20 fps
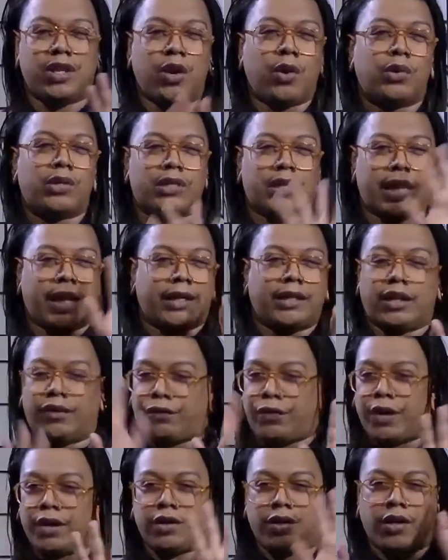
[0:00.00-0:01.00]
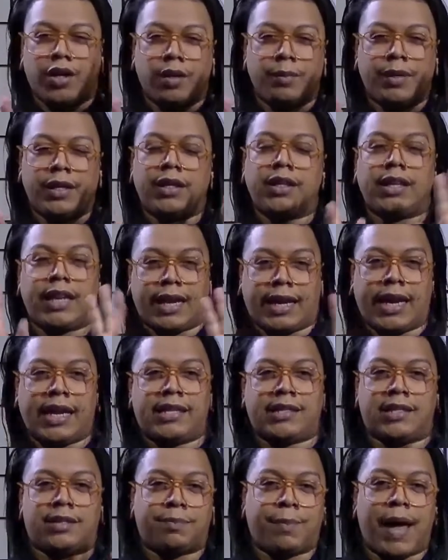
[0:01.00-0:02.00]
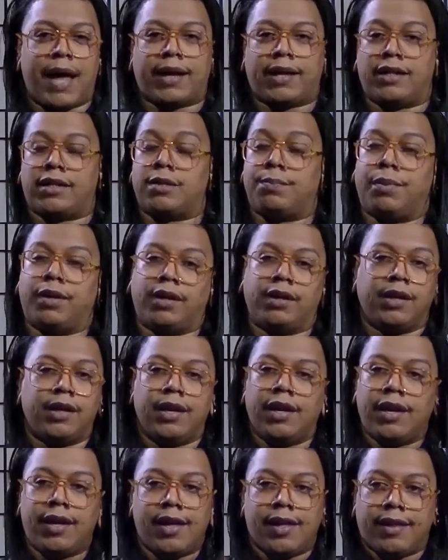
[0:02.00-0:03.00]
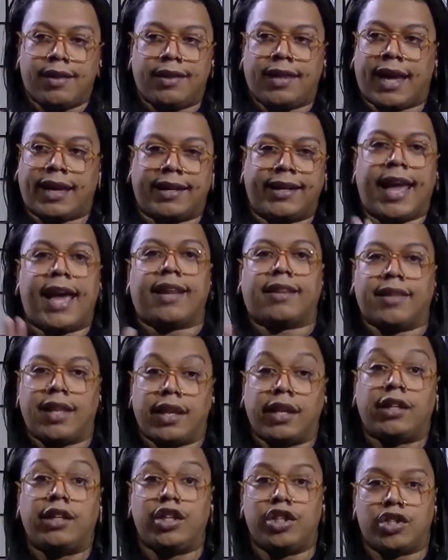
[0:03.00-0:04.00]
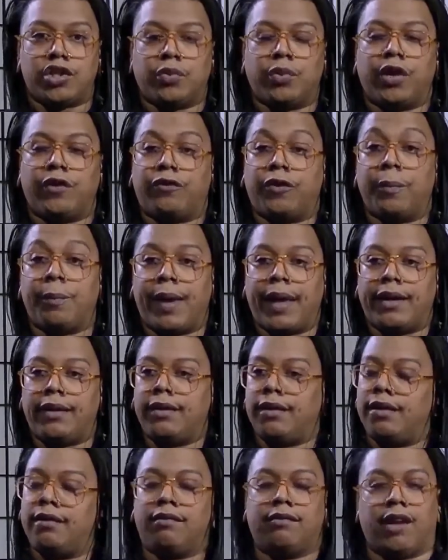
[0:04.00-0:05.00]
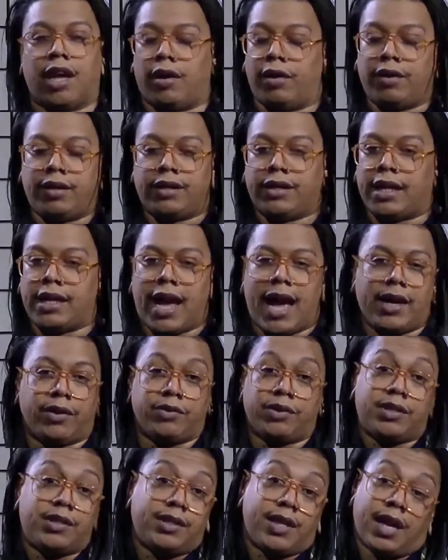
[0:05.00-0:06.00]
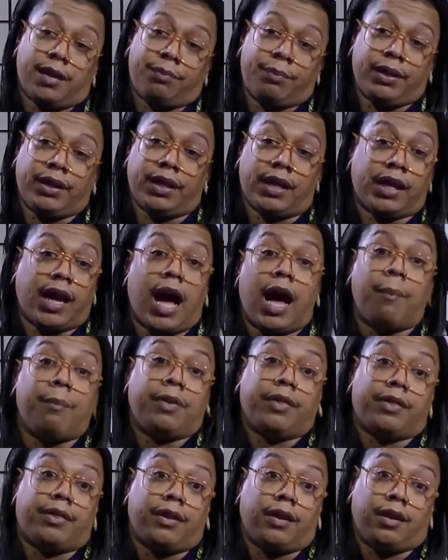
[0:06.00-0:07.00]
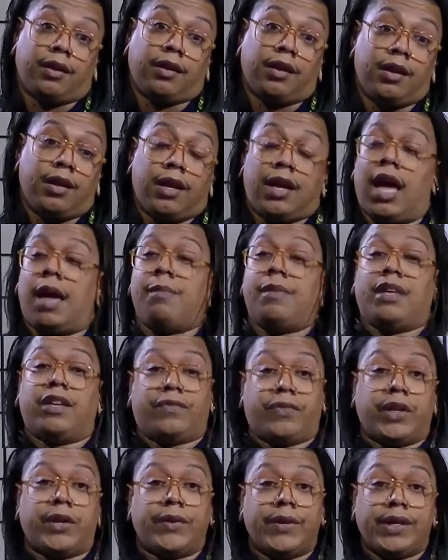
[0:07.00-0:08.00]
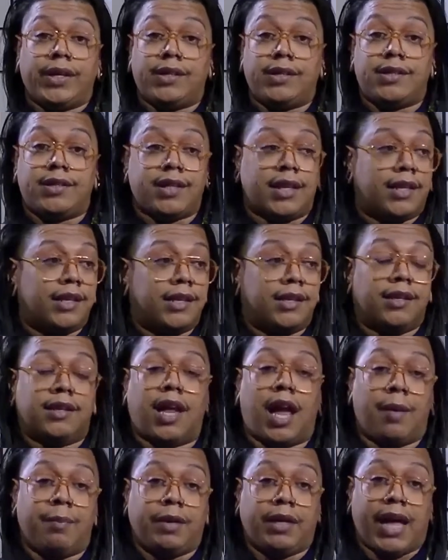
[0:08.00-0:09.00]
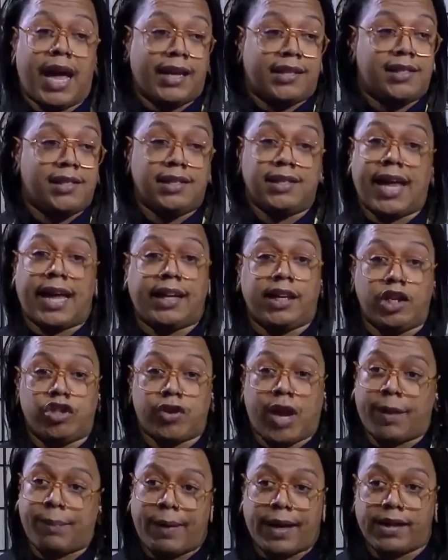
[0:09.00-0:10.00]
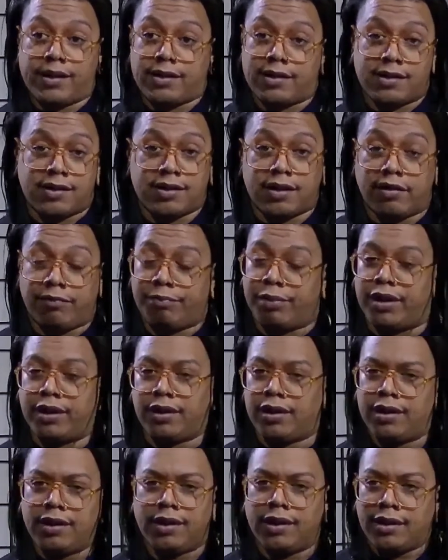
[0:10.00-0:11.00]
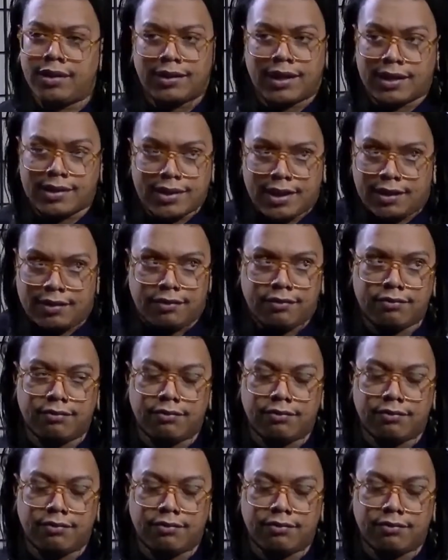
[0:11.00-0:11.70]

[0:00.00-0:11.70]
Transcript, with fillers: goes to like different you know what i mean like has pockets but like an athletic leisure wear for men no I don't see that being a common thing. I mean, if there is, and I mean, I see Nike track pants and stuff, but that's not,